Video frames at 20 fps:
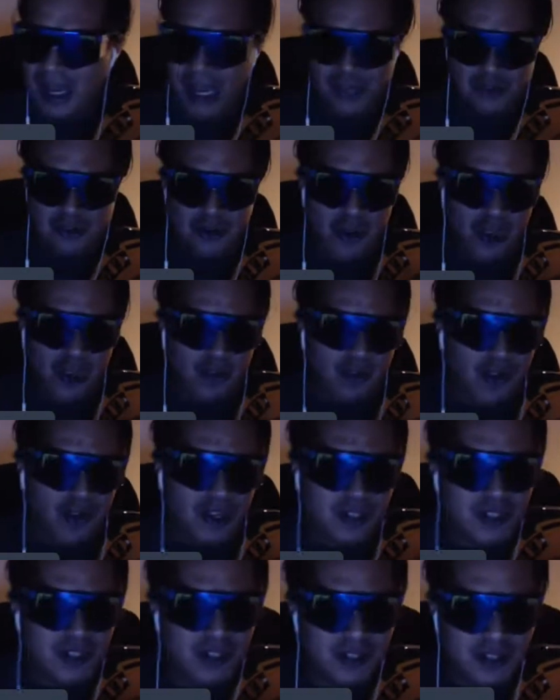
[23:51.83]
try a
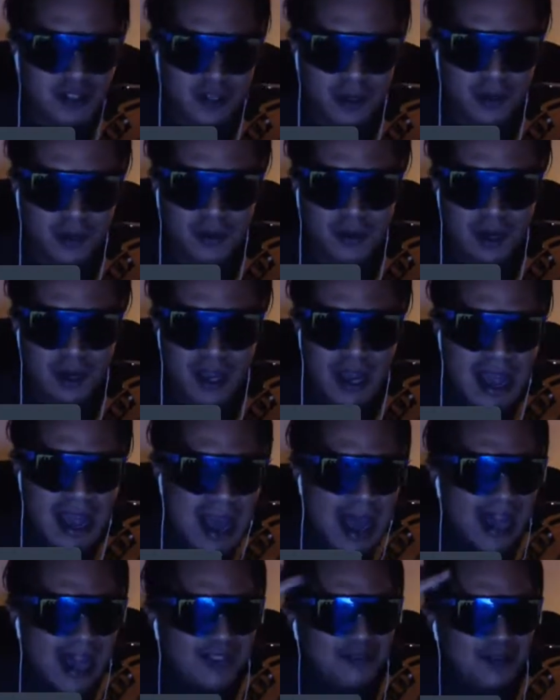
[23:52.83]
wrestling show.
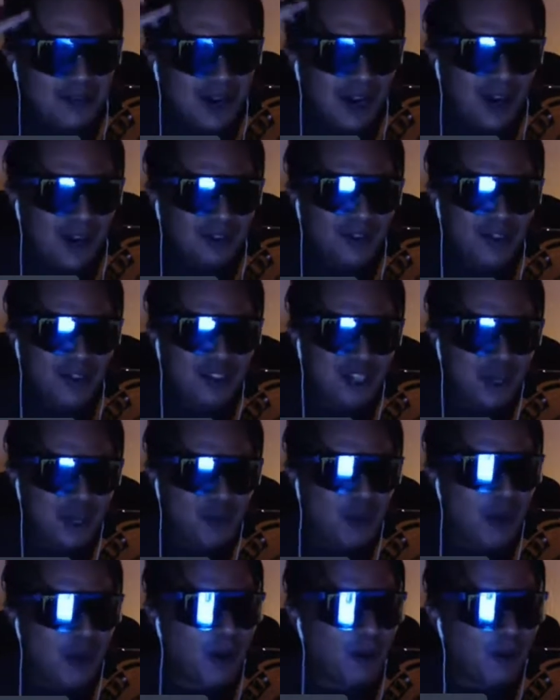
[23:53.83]
I try out to see
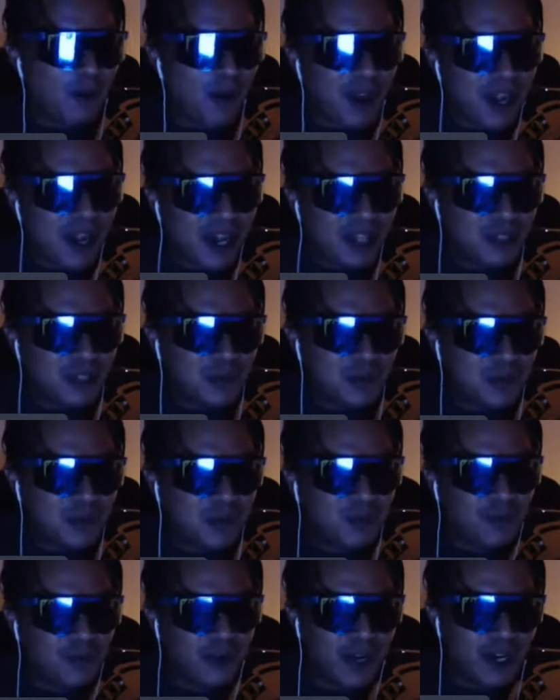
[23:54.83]
what gets me the
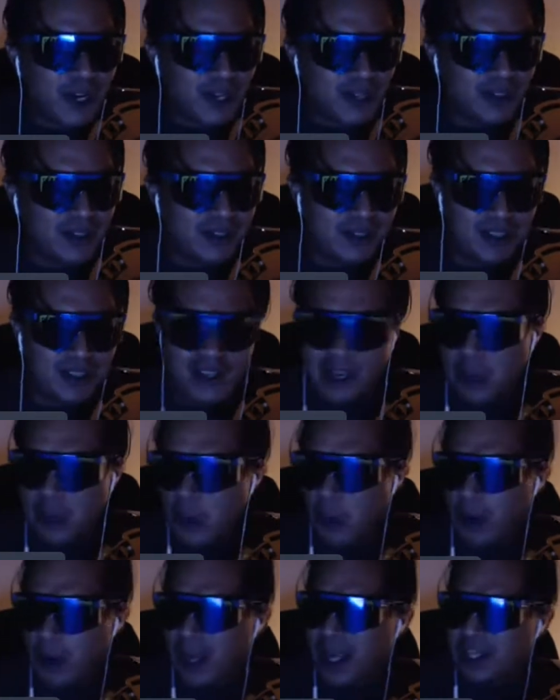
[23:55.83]
ratings,
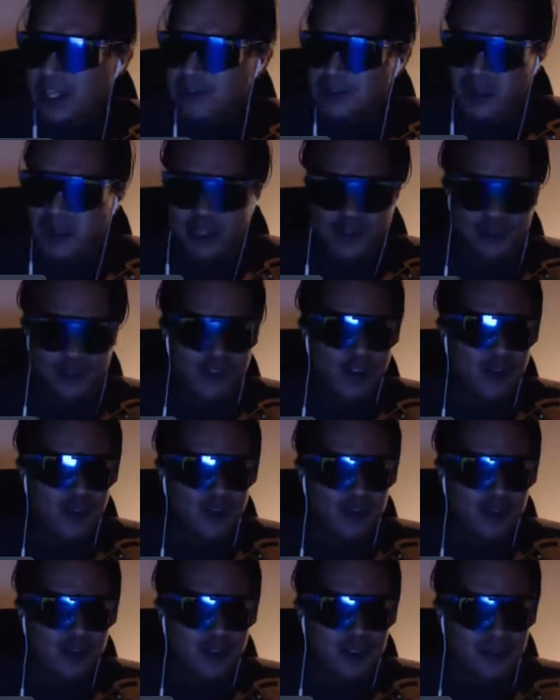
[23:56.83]
what gets me the
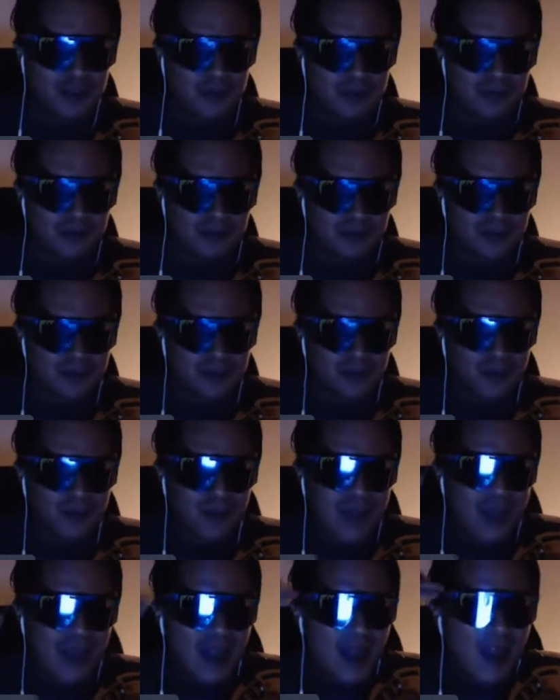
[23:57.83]
views.
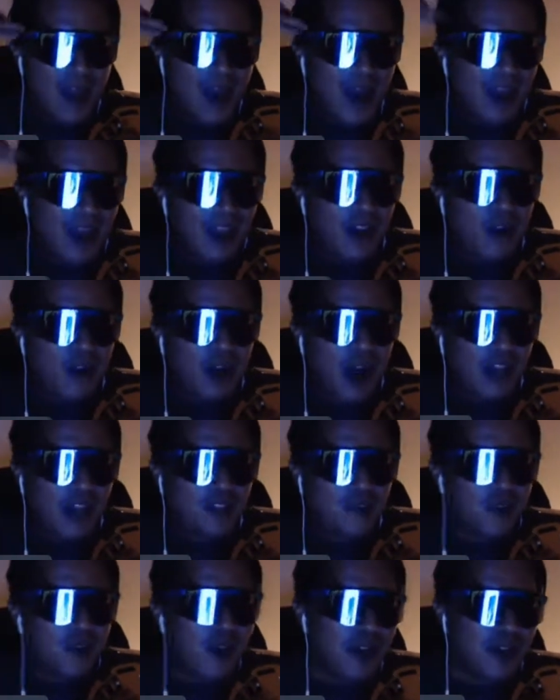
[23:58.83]
I
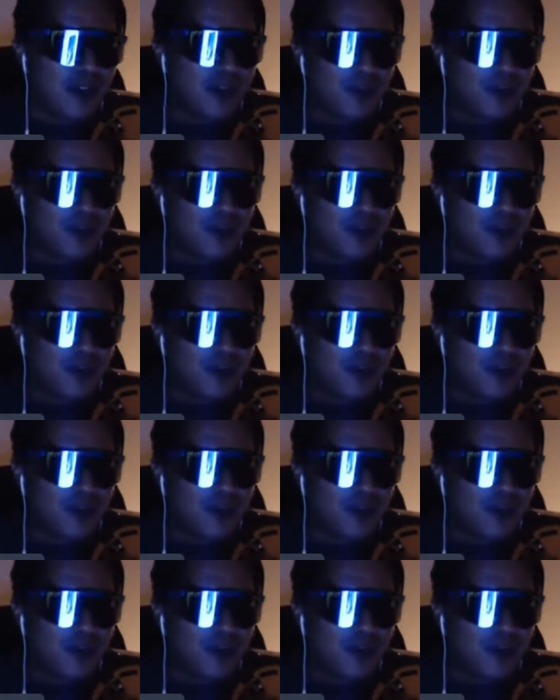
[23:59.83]
try new